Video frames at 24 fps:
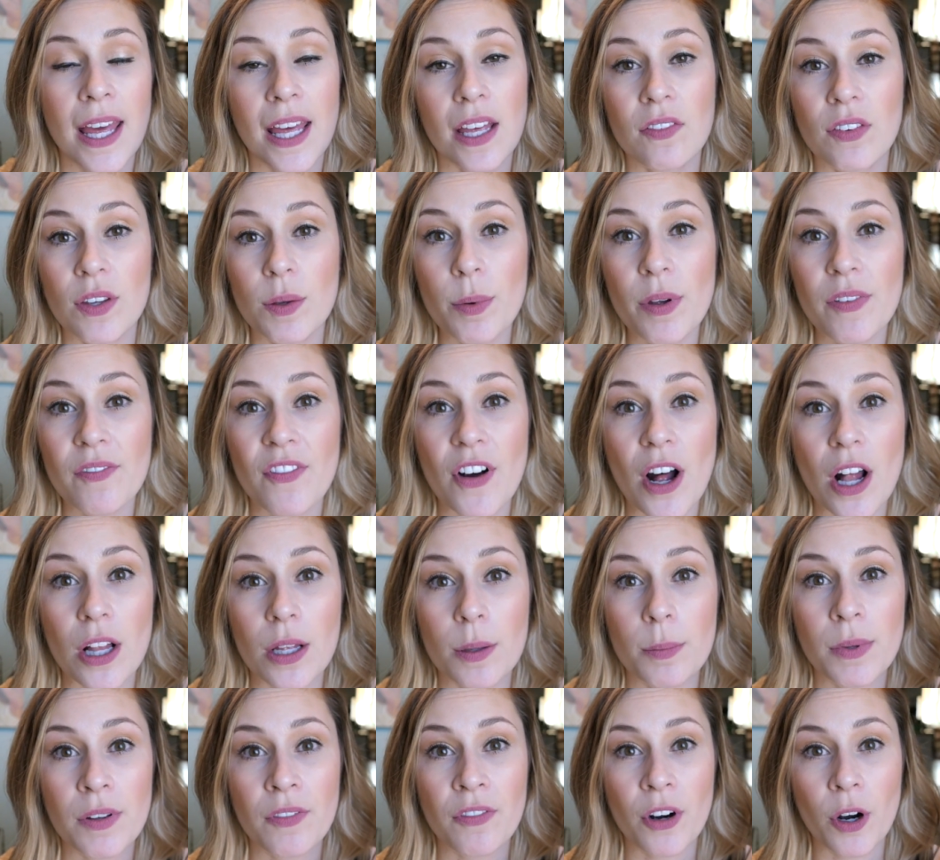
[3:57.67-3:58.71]
If you've been
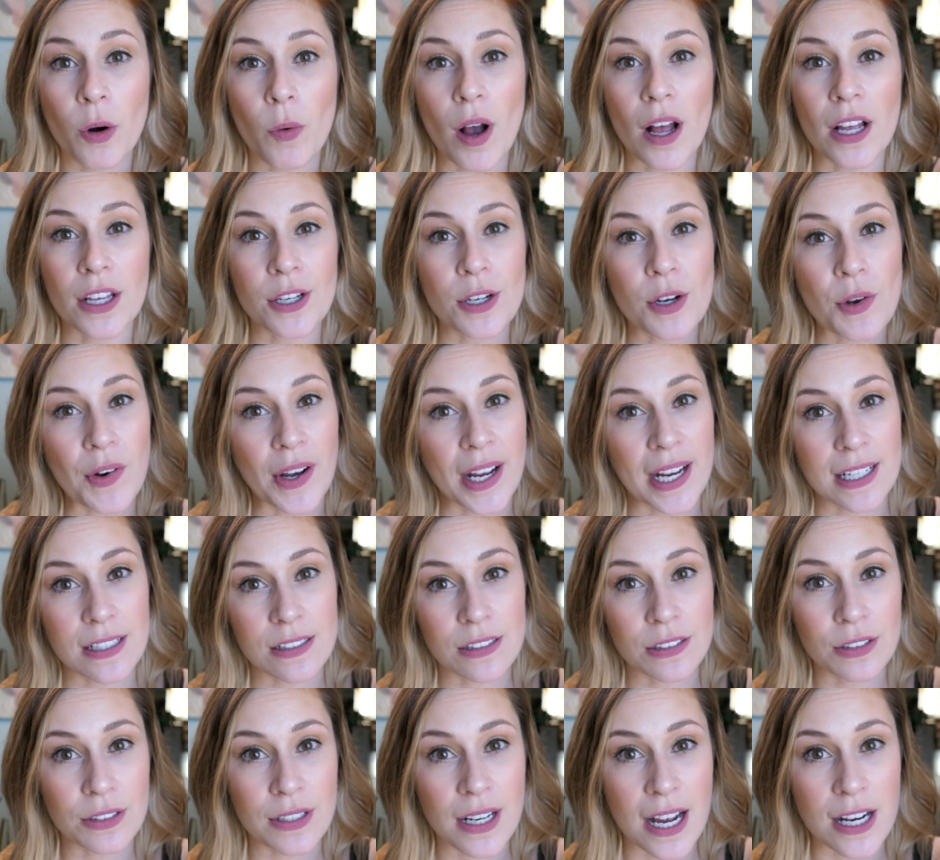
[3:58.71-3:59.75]
following me for a while, you know
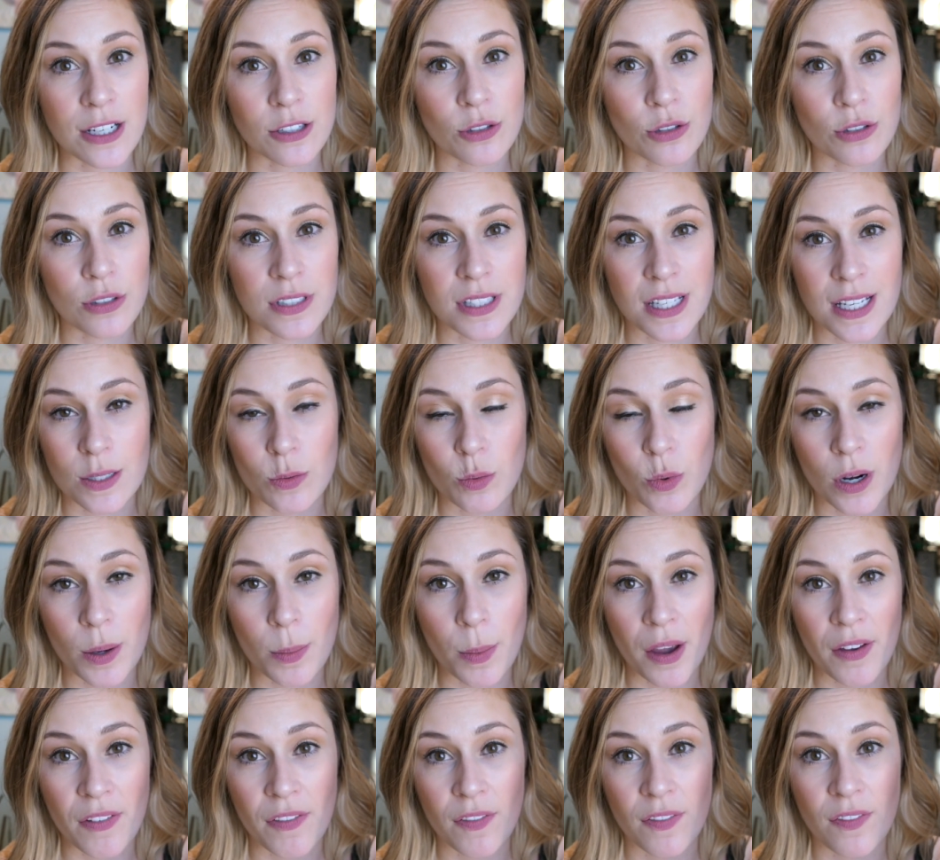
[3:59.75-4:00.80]
Andalou Naturals is one of
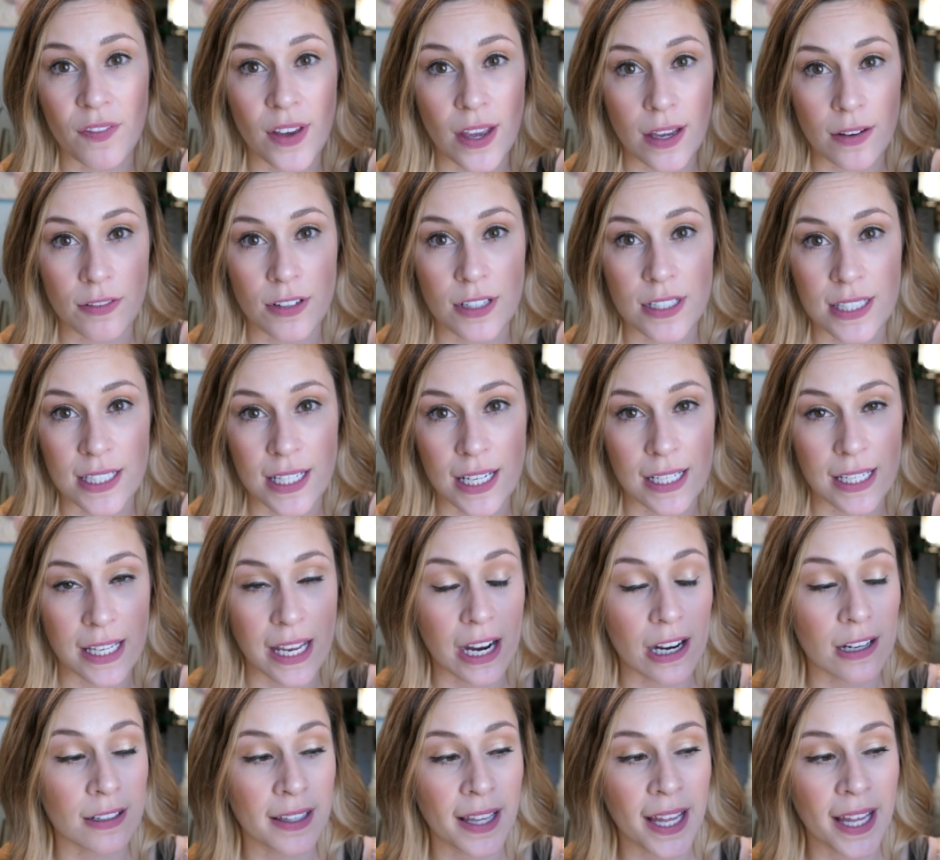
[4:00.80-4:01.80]
my favorite skincare